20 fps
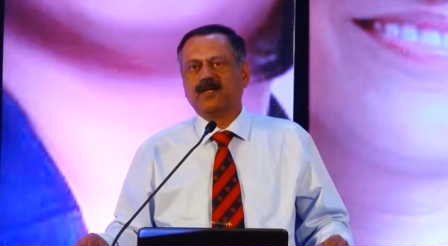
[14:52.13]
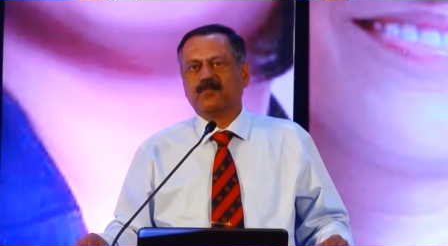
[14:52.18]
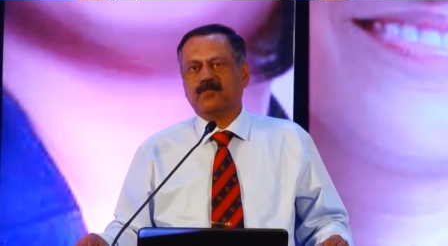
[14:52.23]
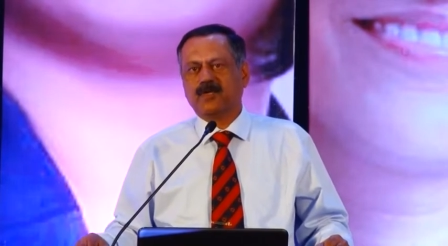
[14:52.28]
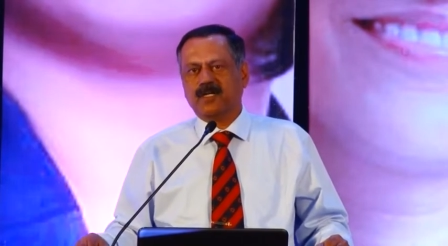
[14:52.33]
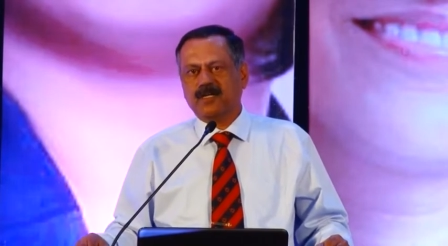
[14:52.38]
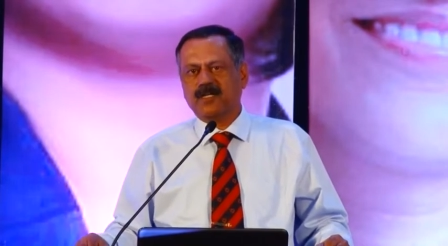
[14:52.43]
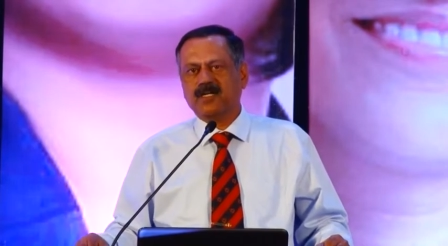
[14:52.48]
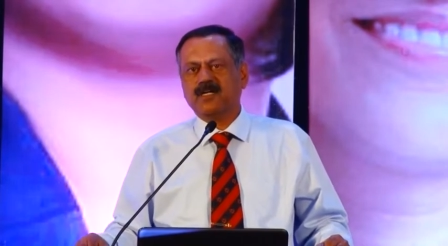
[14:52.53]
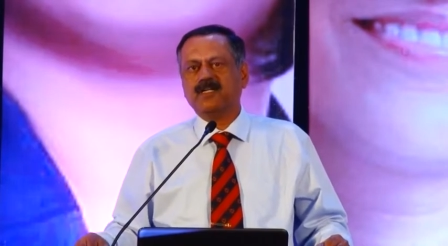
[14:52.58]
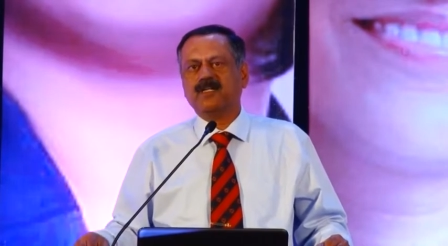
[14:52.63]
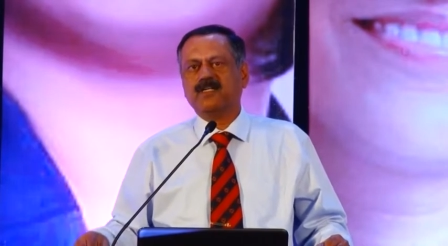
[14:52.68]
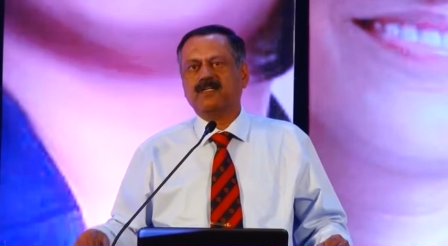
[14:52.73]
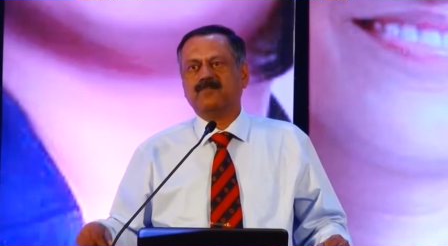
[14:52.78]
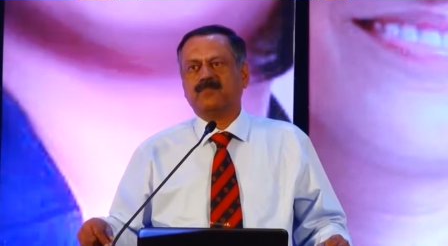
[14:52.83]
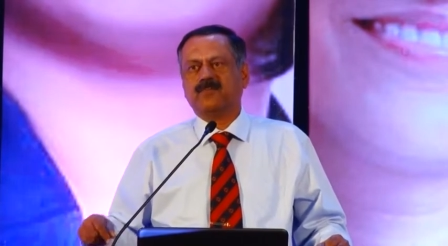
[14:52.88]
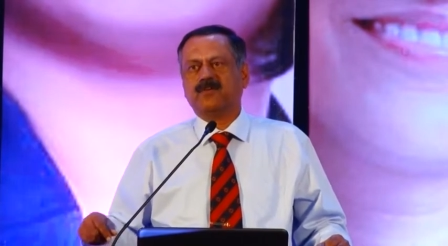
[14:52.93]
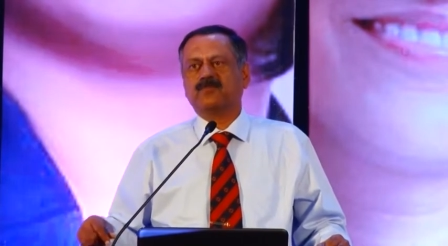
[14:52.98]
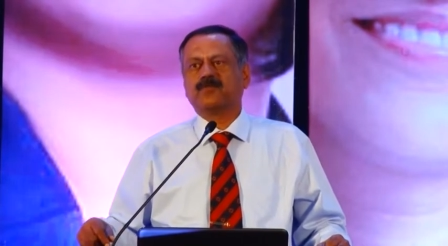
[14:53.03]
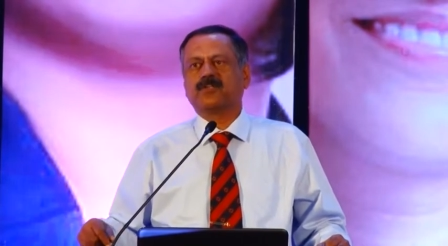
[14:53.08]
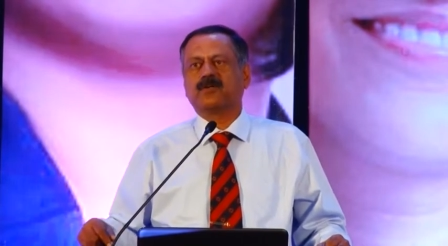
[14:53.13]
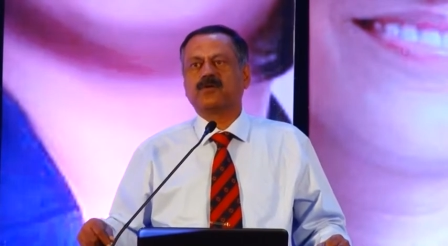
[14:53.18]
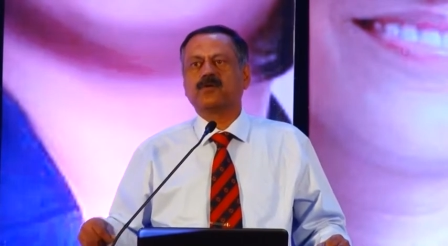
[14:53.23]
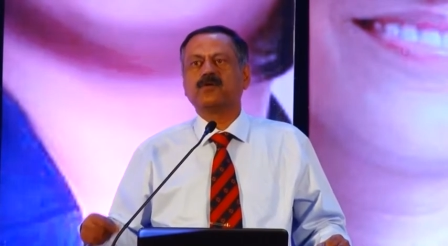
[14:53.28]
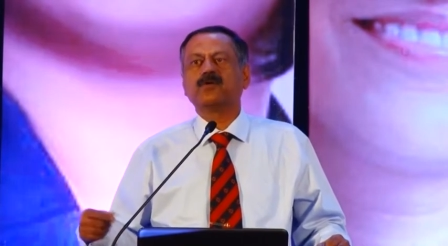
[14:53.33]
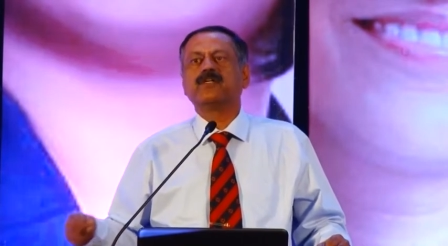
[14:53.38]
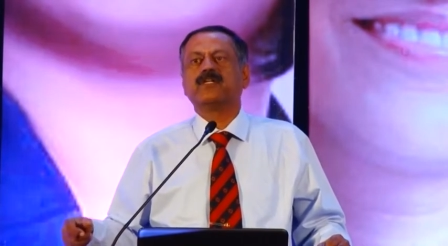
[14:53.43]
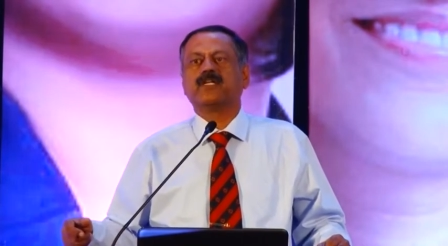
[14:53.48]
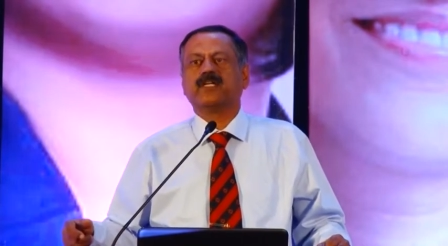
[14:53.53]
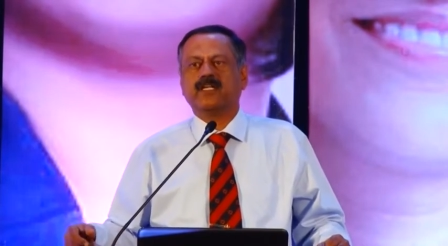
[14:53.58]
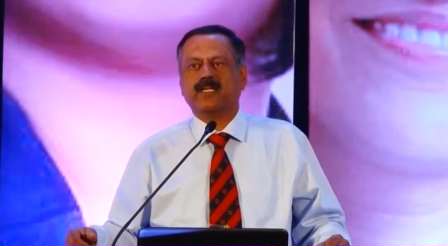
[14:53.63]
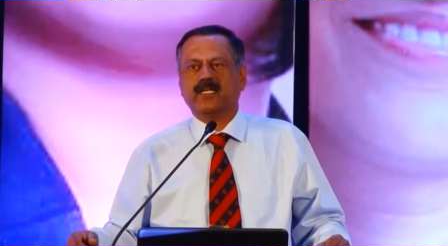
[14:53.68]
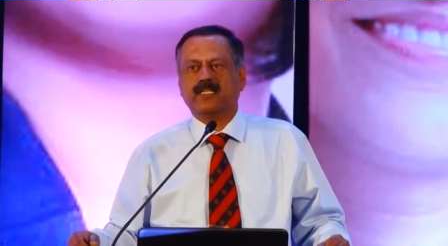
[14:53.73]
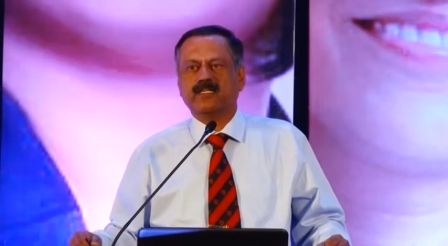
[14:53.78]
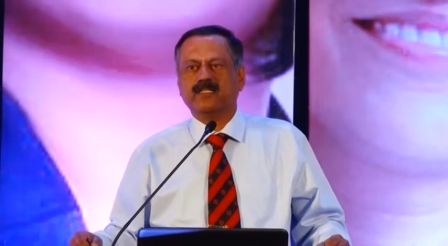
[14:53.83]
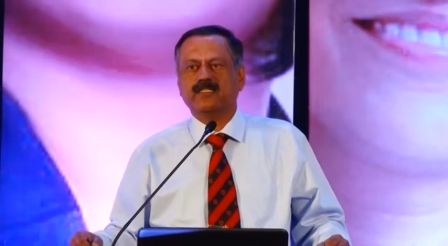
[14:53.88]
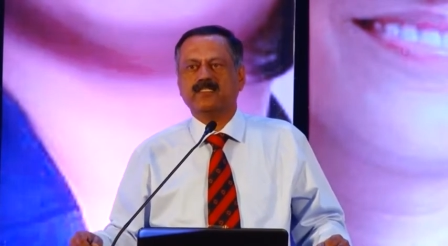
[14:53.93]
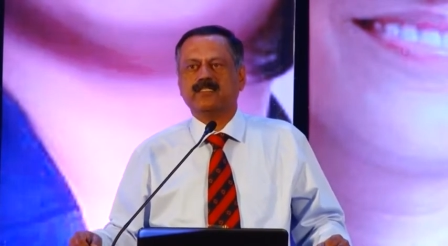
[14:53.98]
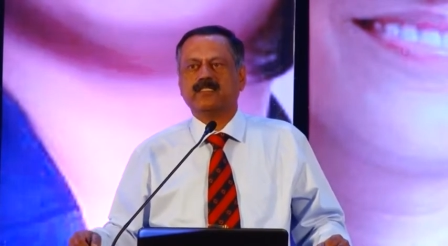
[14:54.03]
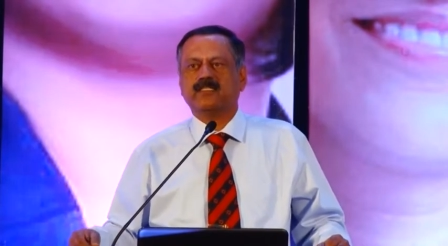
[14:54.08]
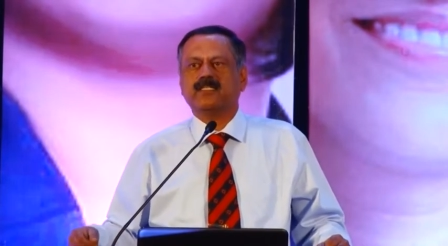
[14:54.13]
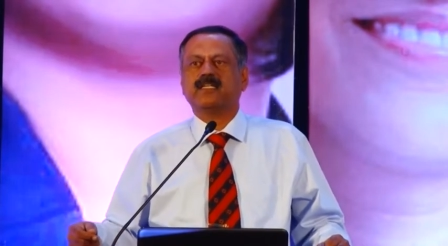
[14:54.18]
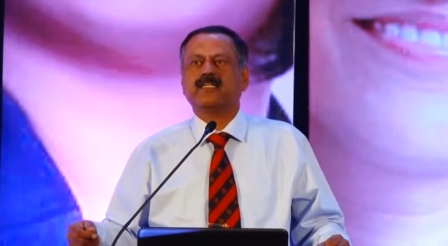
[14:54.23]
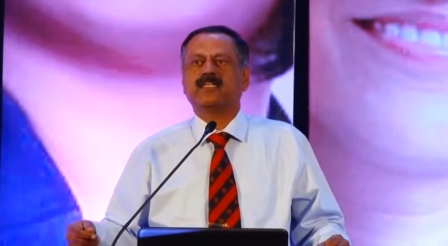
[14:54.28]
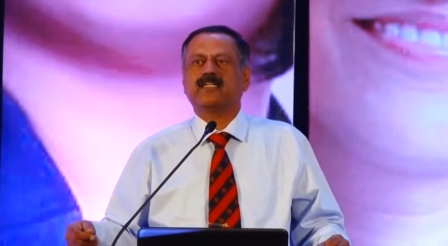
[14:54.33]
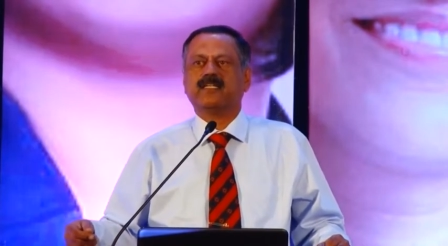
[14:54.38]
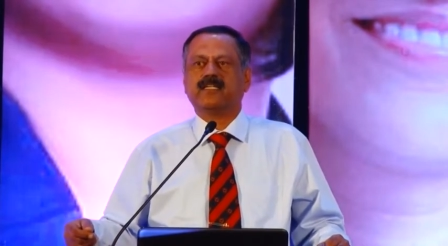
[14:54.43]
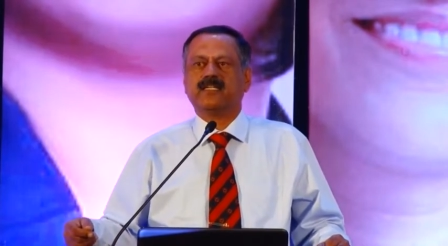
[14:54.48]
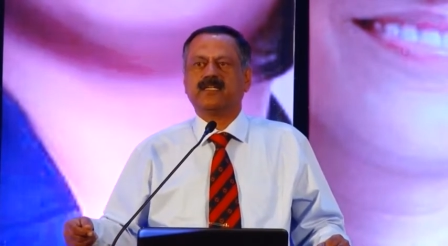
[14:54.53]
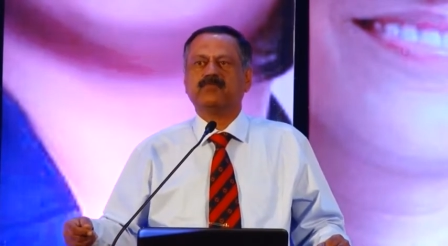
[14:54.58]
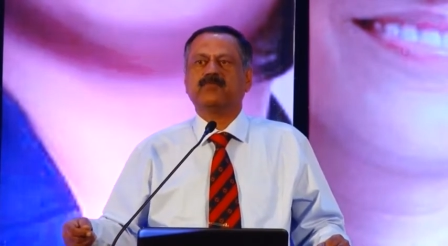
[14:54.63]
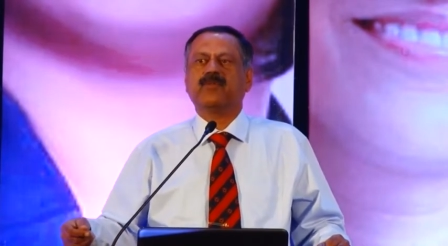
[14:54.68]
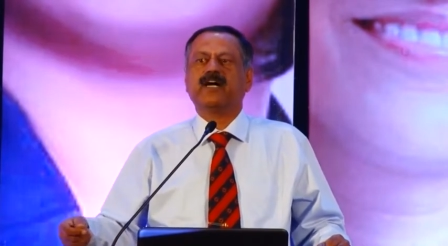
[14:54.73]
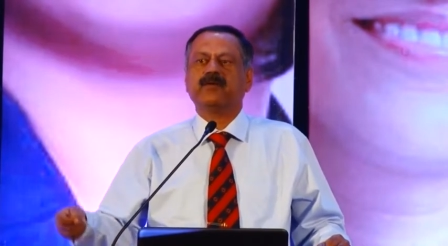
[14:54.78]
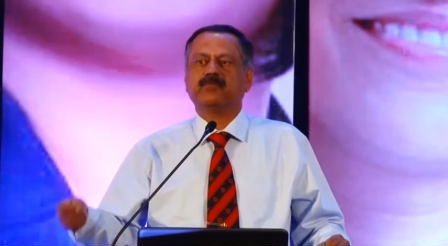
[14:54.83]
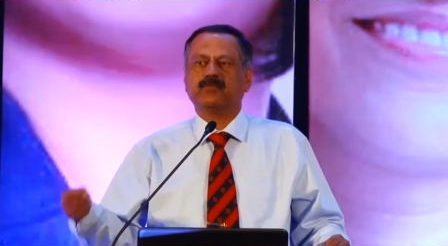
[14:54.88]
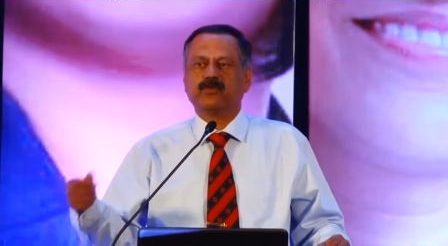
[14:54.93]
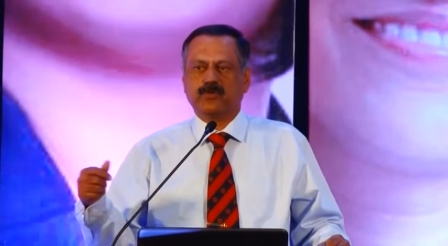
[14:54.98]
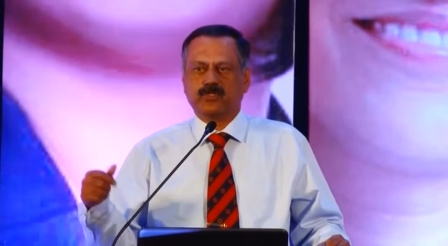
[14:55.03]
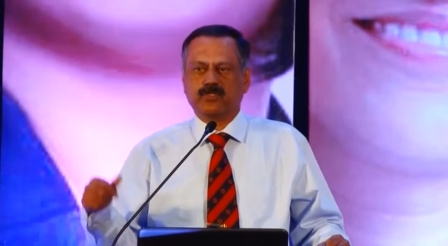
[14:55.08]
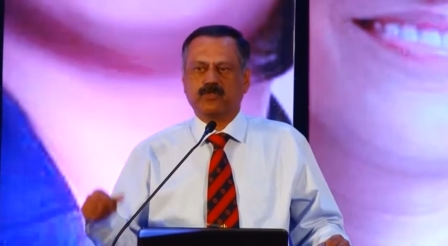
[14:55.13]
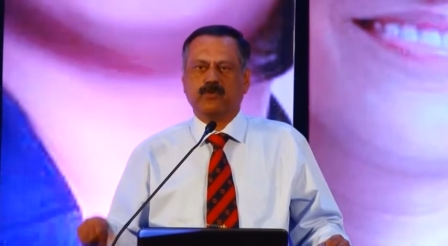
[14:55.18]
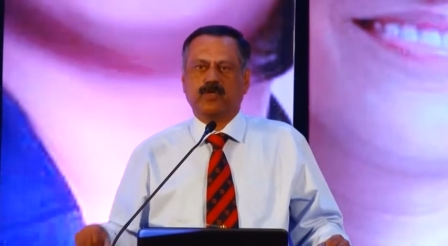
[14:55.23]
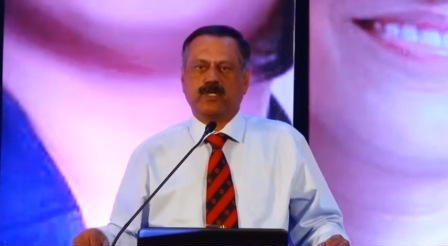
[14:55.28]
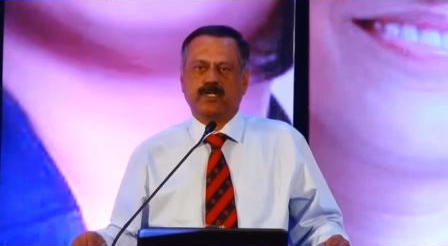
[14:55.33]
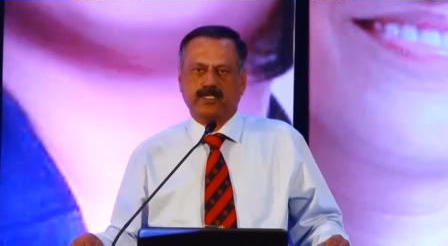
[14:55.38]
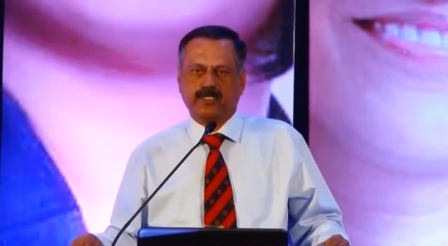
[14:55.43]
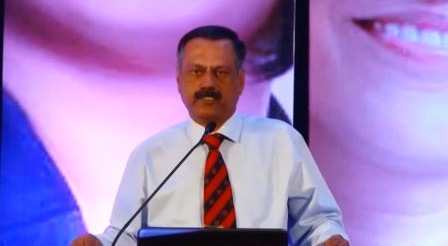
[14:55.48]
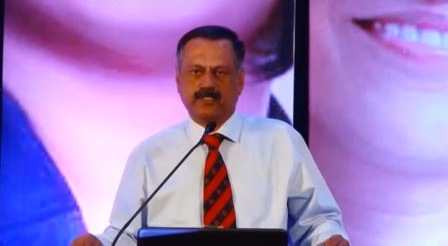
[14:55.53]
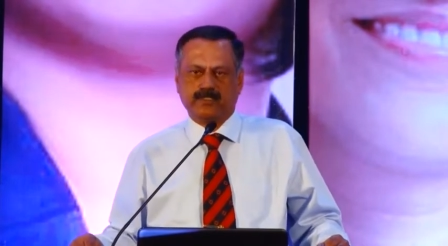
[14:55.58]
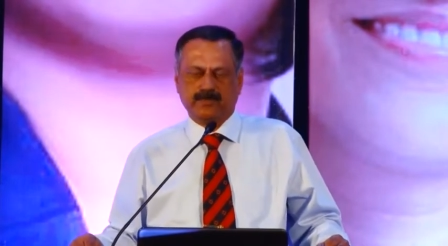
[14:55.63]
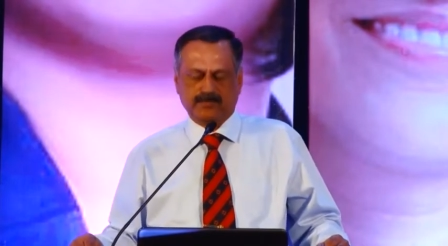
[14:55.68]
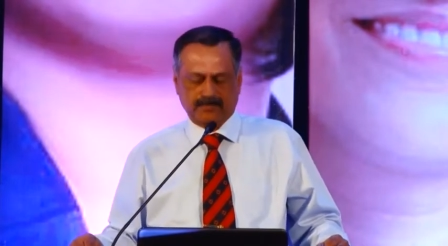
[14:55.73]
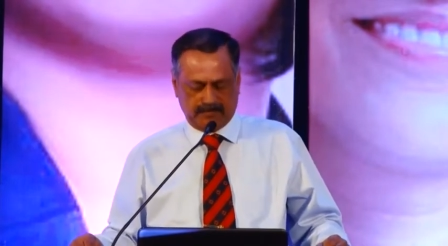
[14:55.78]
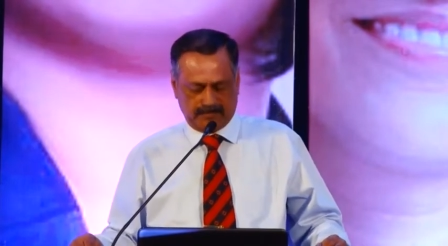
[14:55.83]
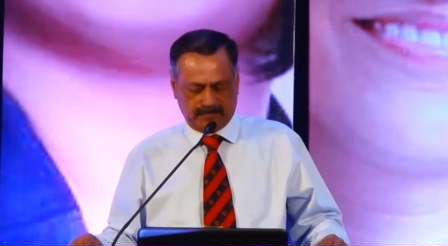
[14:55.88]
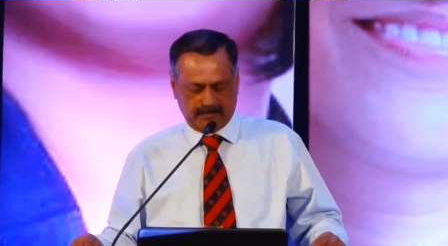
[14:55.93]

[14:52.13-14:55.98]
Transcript: But learn from the good in others and imbibe those qualities.